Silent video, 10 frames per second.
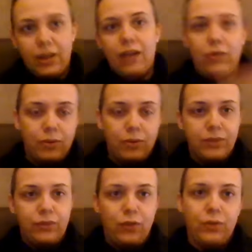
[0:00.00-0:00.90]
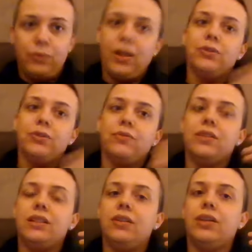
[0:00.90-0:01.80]
area I was involved in with that was
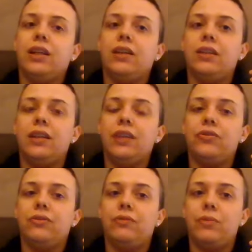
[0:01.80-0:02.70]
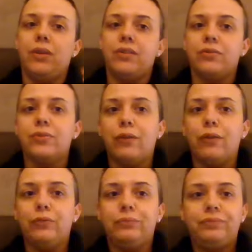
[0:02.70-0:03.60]
obviously looking at the nature of the personal self.